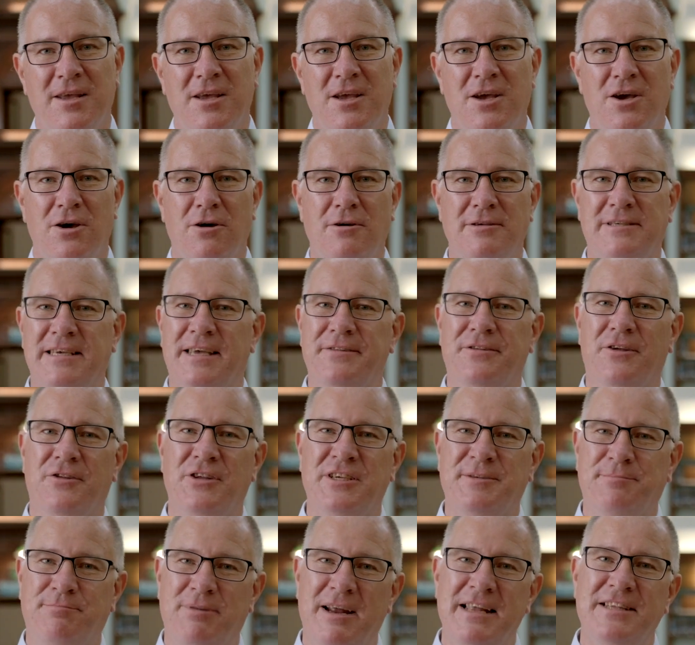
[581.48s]
who said that the
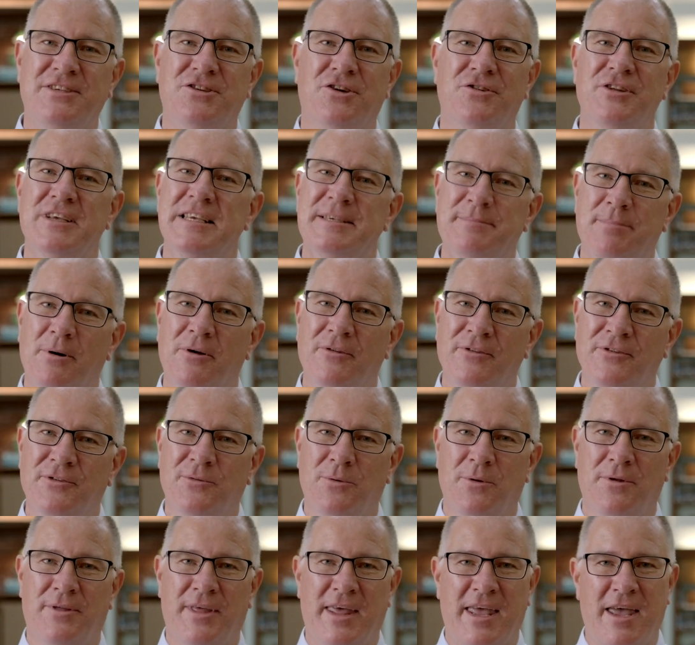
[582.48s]
spreads on these bonds
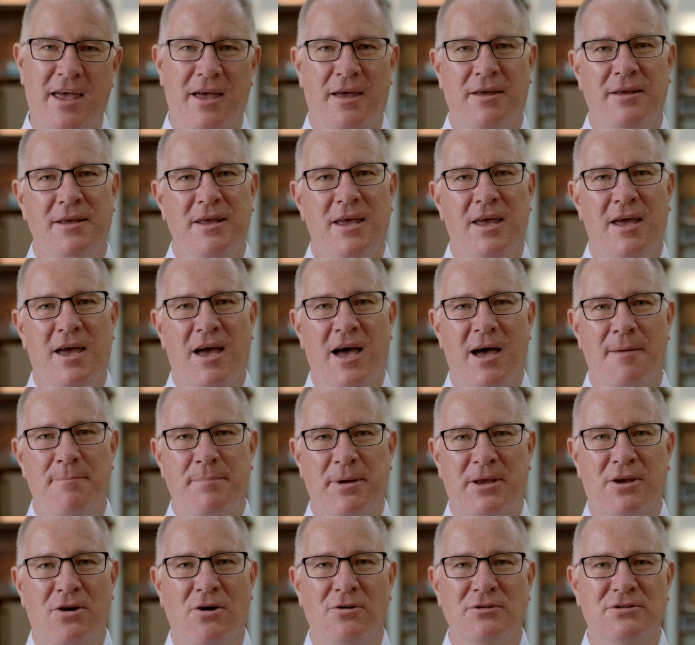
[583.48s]
were there
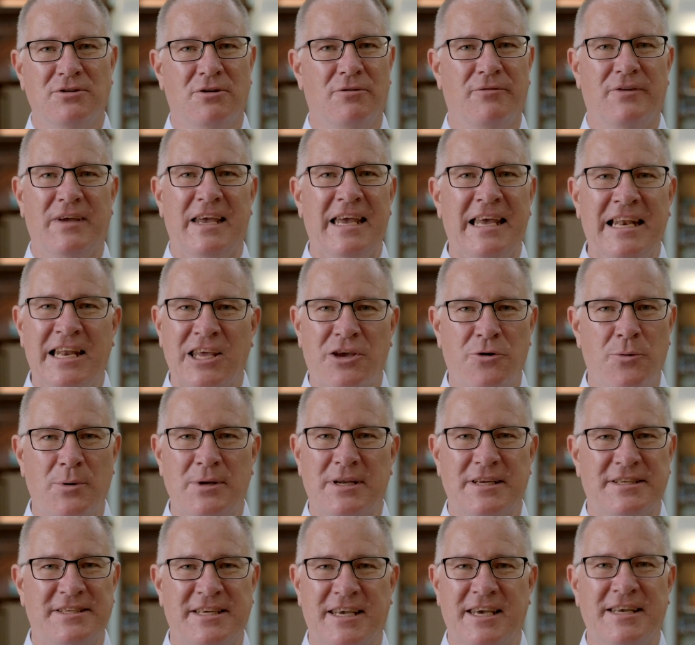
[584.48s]
because of
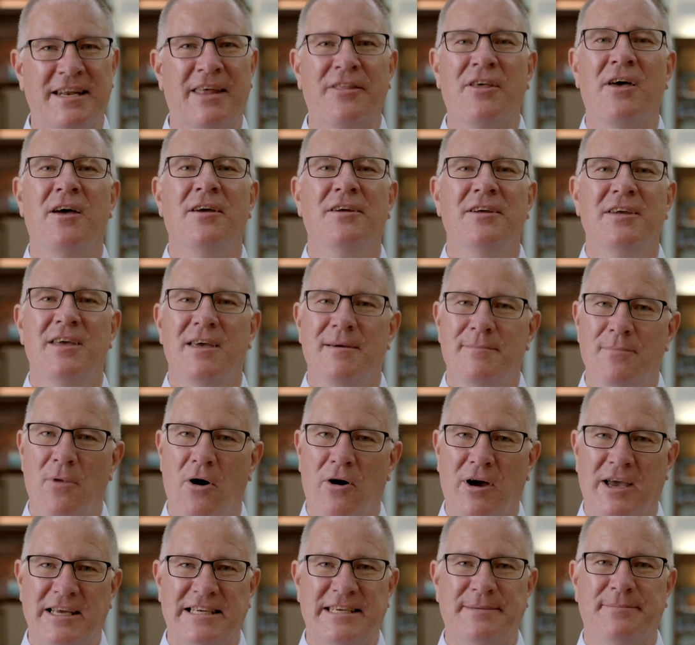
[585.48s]
illiquidity and other
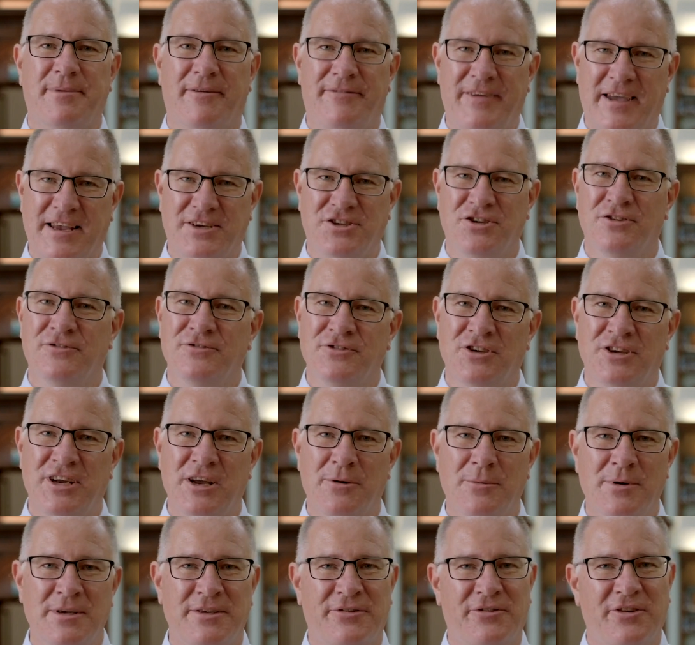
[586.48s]
market imperfections, and it
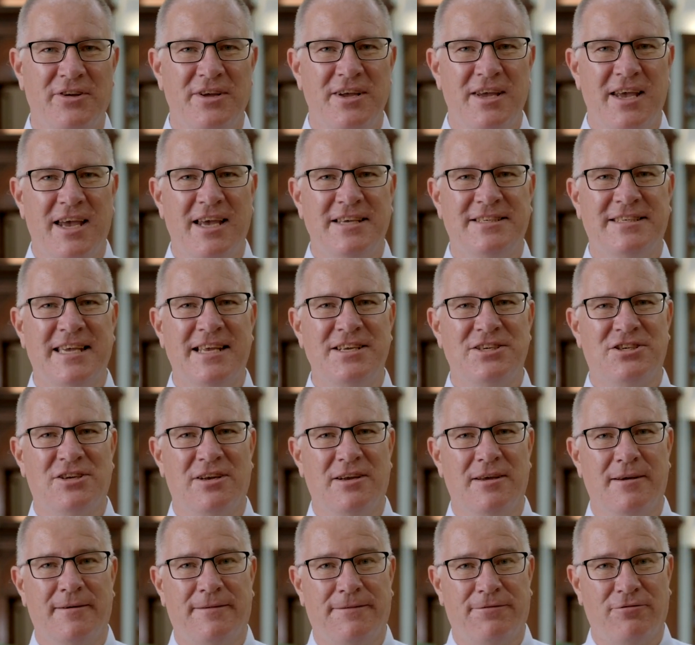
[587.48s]
was
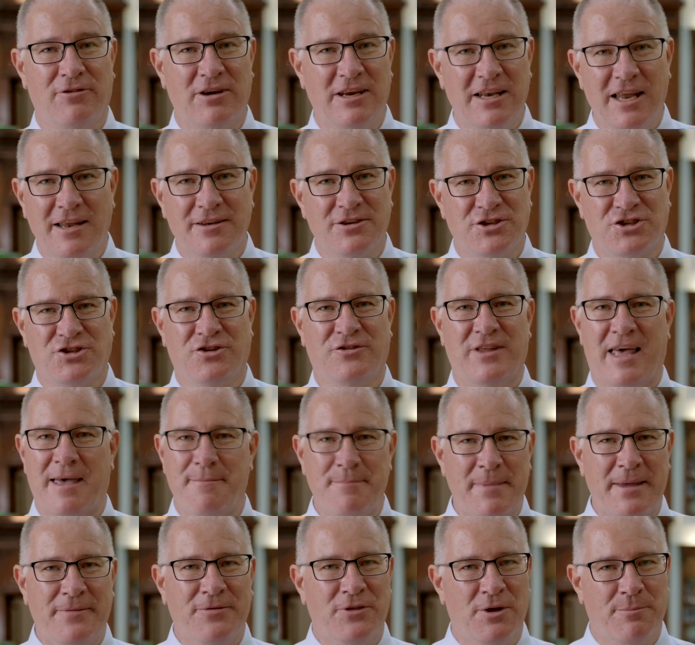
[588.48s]
essentially a free lunch. So that
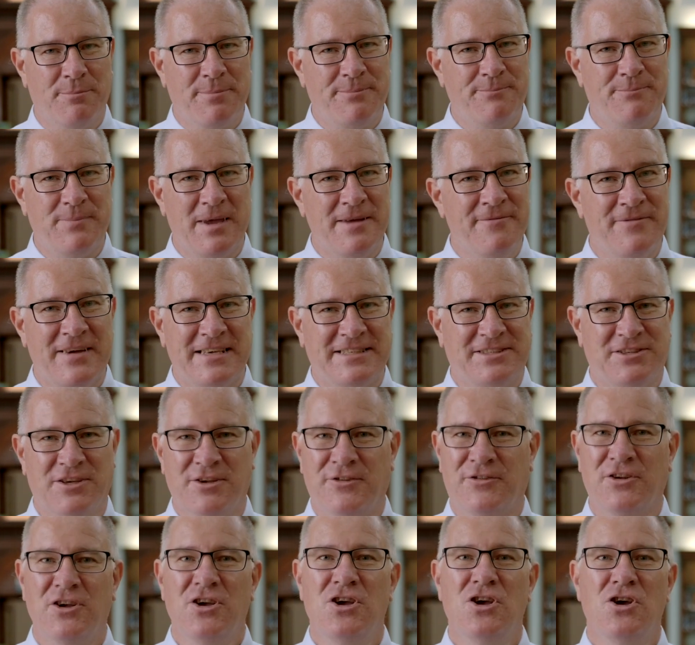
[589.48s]
meant that
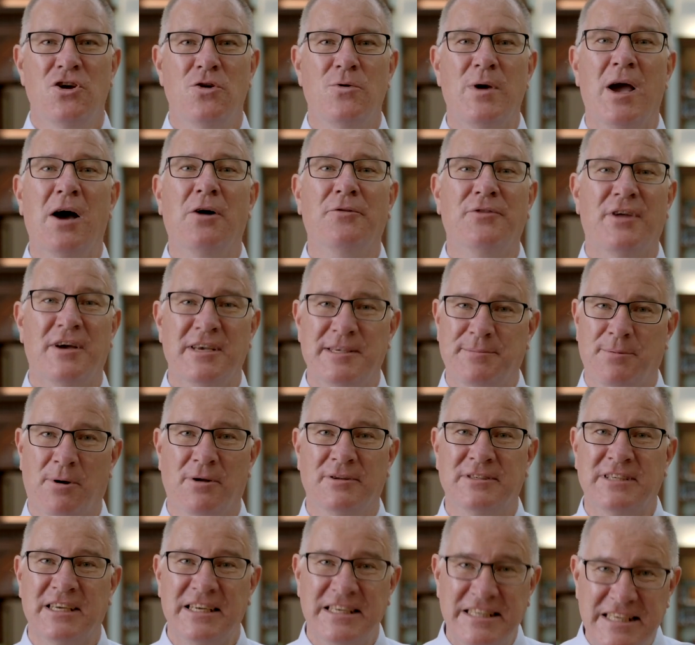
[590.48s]
investors who held those
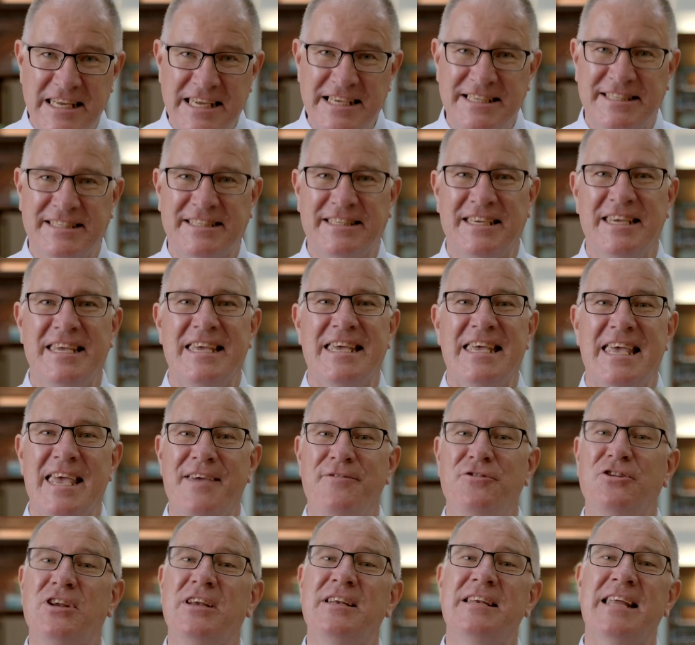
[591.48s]
bonds, at least if
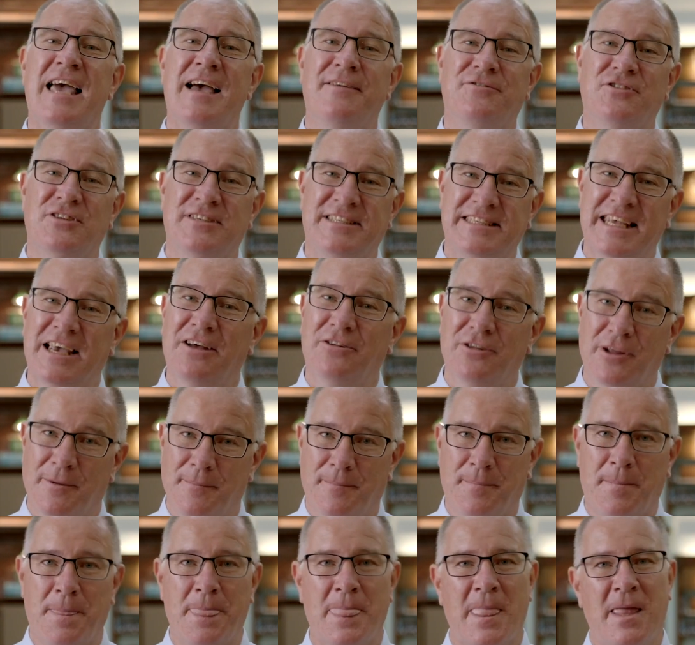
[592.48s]
you didn't have to sell
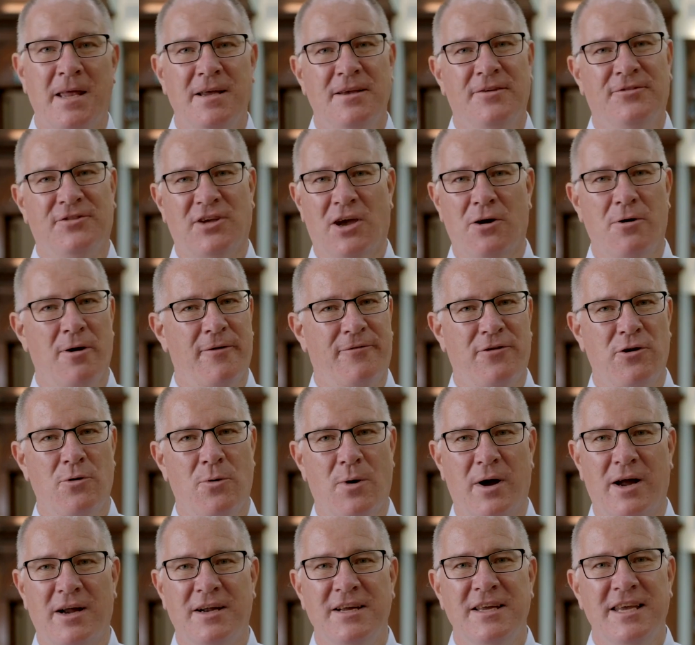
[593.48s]
them, so if you
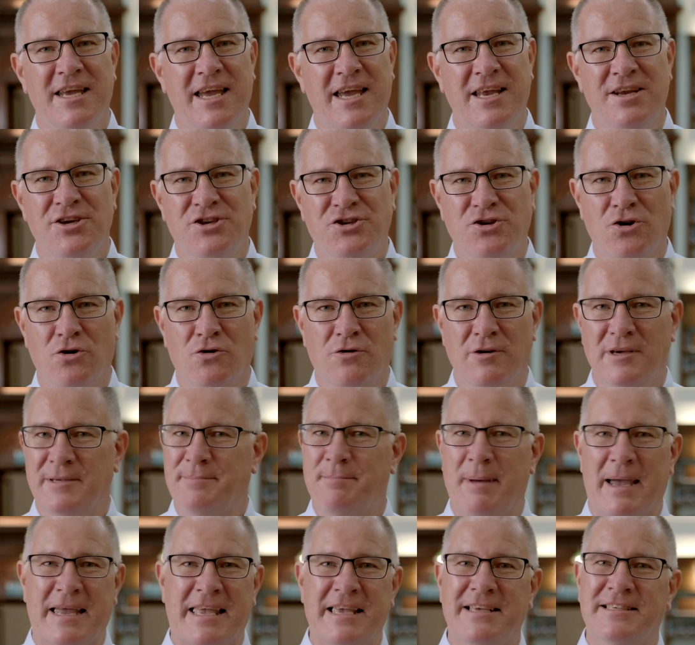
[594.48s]
were insurers
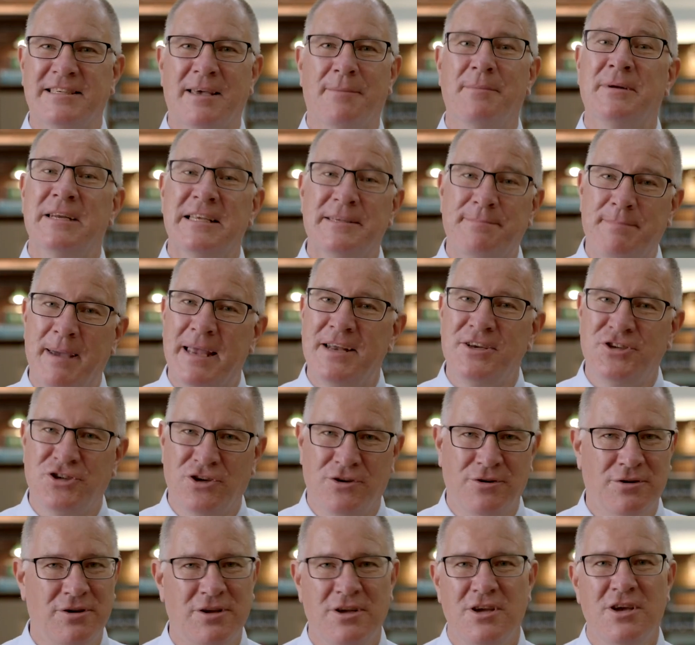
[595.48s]
backing somebody's
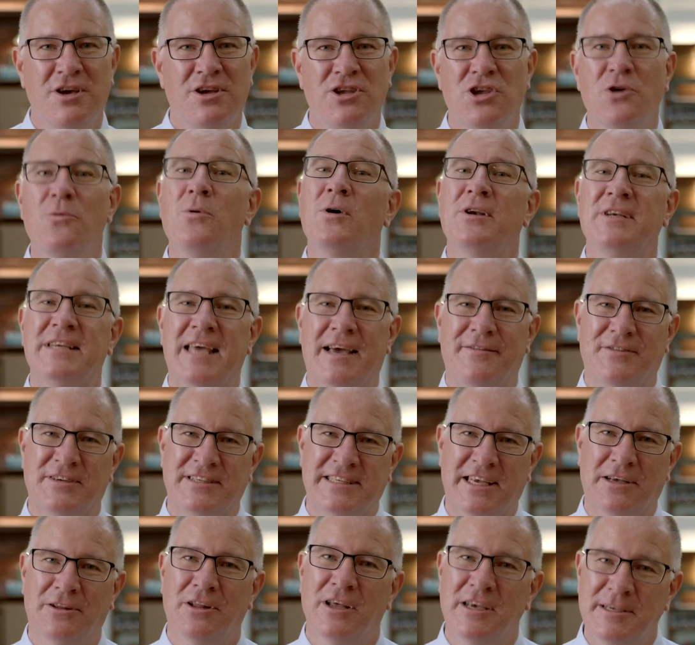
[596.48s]
pension, you wouldn't have to
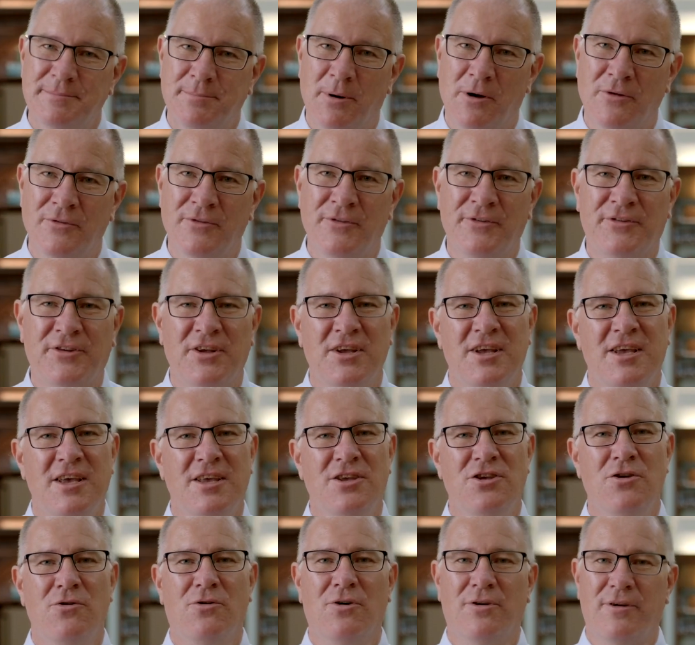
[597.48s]
sell those bonds.
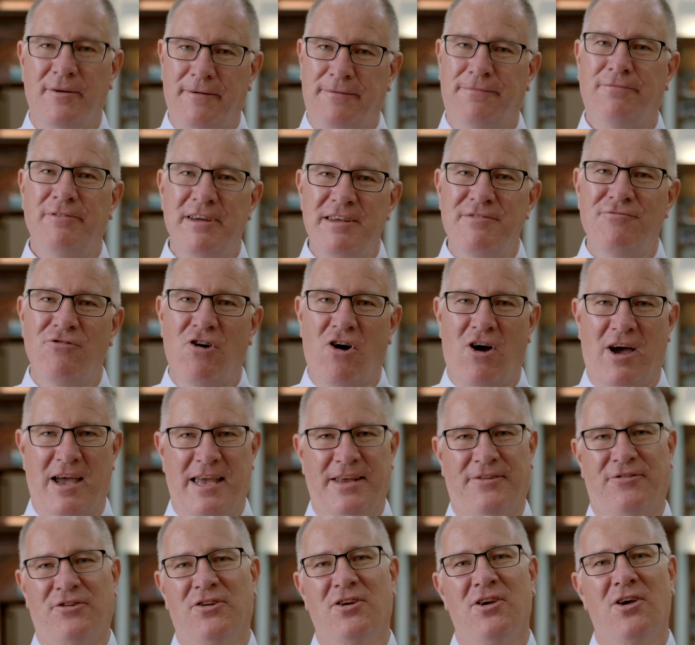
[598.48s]
You got a free
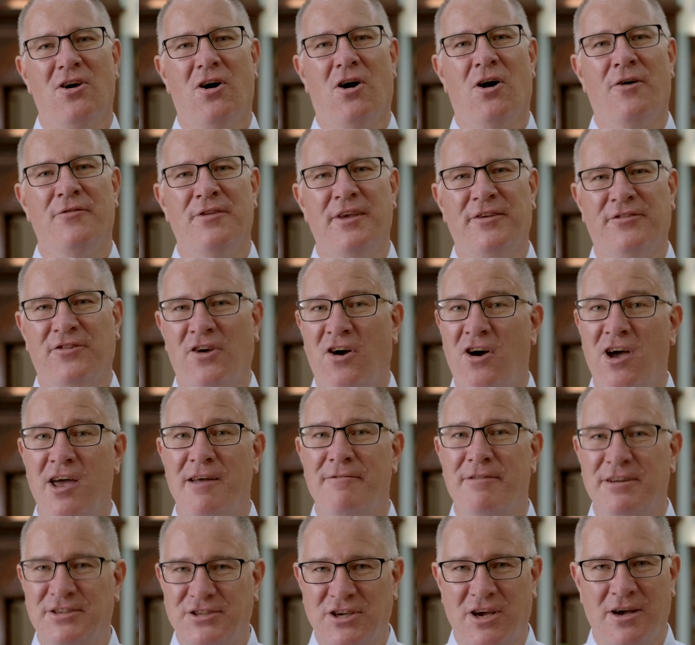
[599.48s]
ride on these higher
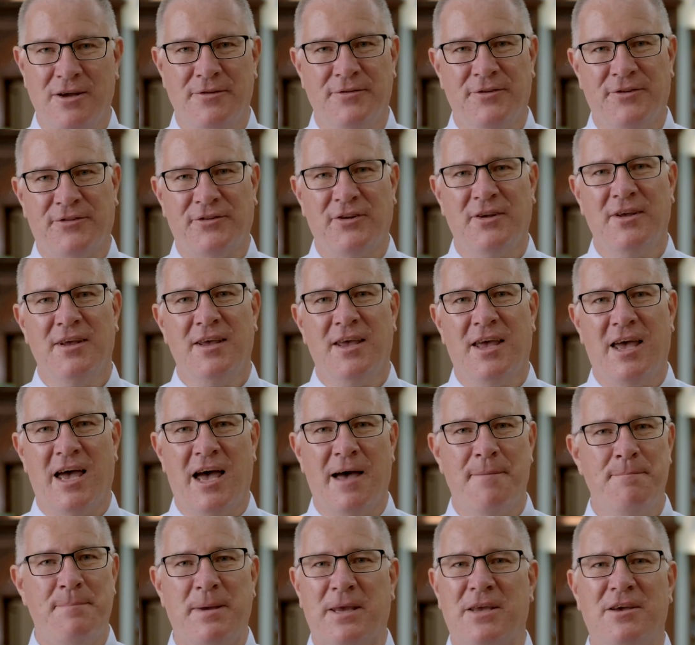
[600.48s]
returns
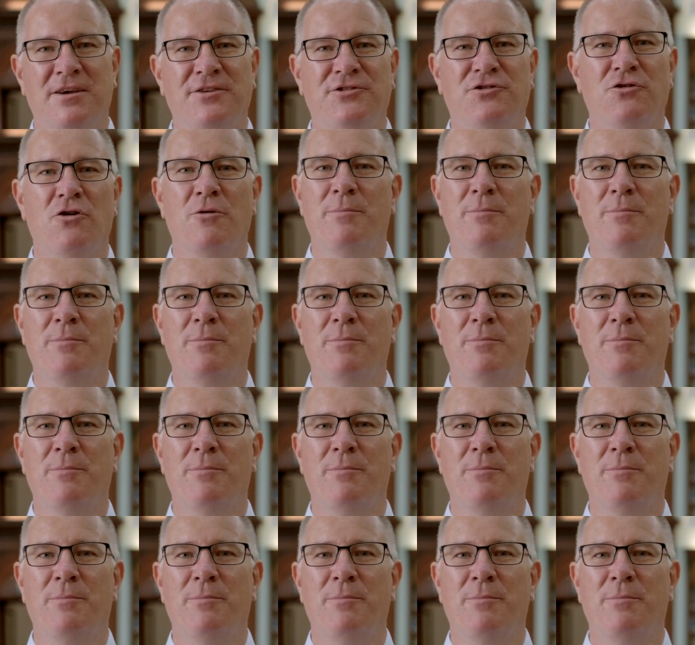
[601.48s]
because you were